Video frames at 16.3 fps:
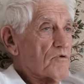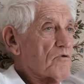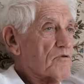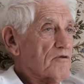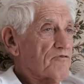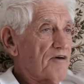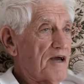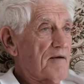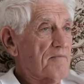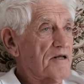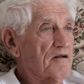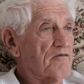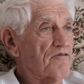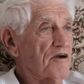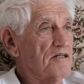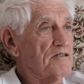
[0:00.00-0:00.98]
all the family
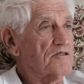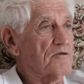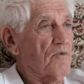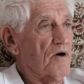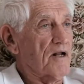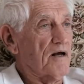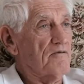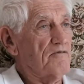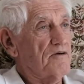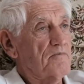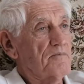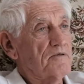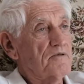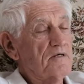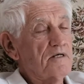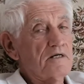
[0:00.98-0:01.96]
and friends and what have you,
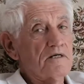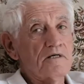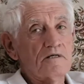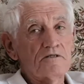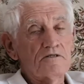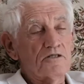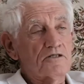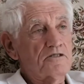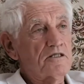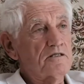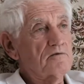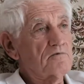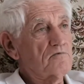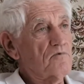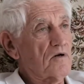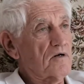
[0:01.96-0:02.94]
but just
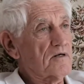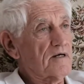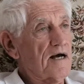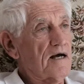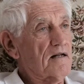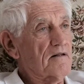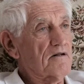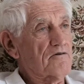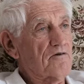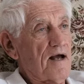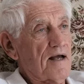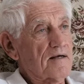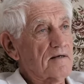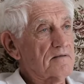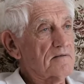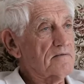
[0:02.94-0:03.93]
didn't want to go to the
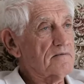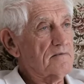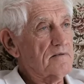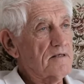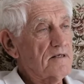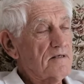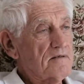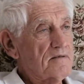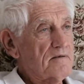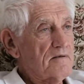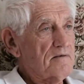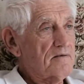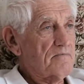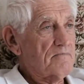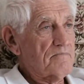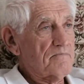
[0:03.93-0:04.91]
track and
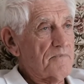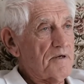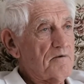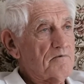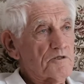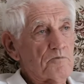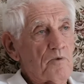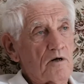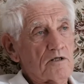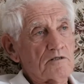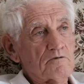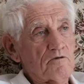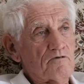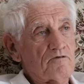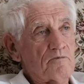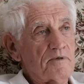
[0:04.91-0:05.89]
be
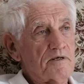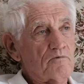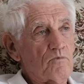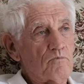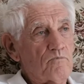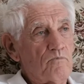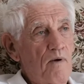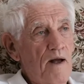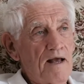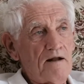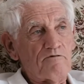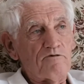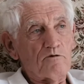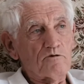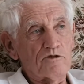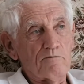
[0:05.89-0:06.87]
responsible for big
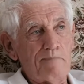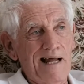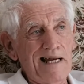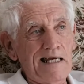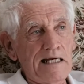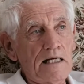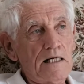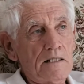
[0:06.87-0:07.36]
handfuls of money.